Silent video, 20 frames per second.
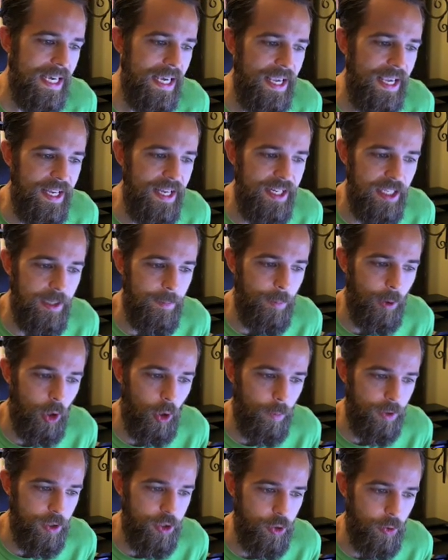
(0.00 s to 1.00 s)
any
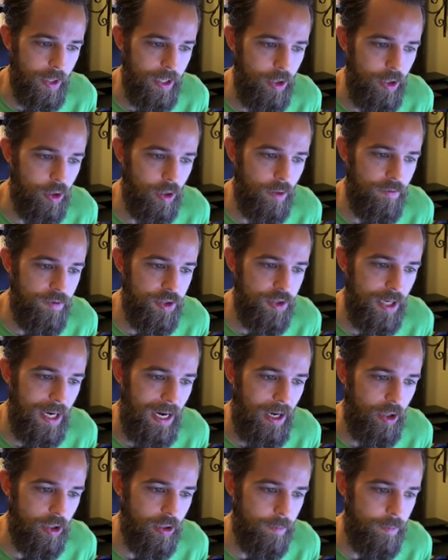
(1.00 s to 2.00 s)
perpetrator of
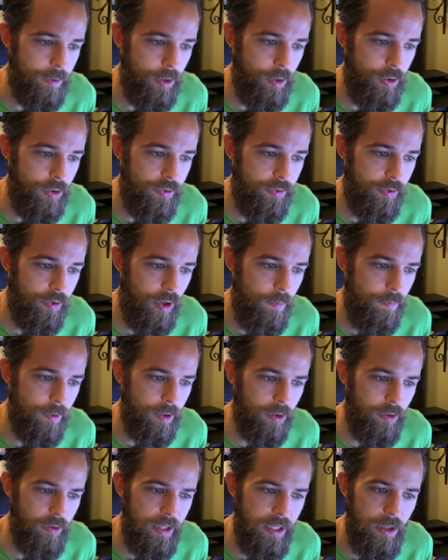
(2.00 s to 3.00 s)
child abuse from the
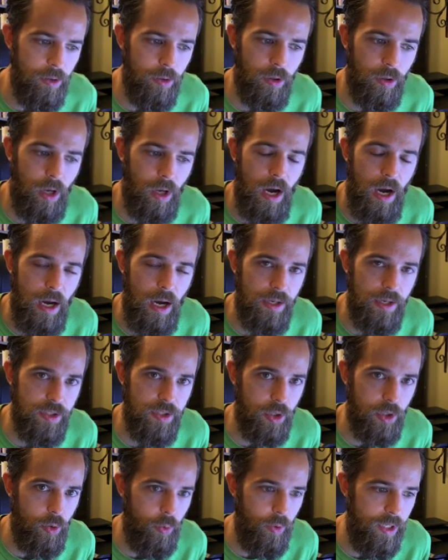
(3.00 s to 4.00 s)
legal
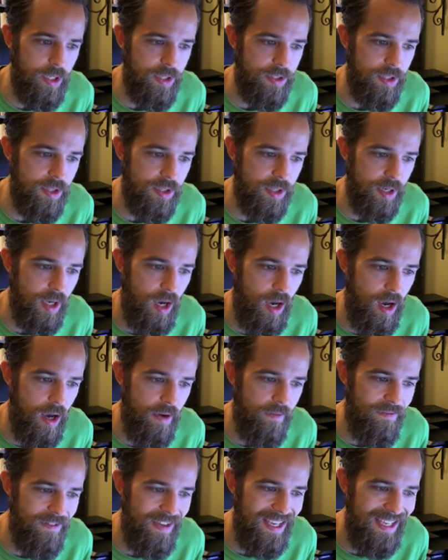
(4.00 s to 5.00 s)
consequences
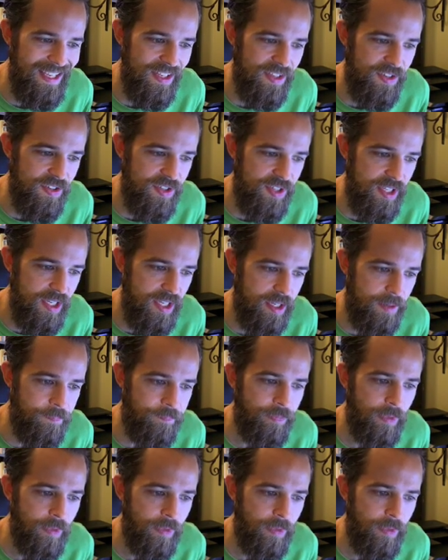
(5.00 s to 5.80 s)
of his sin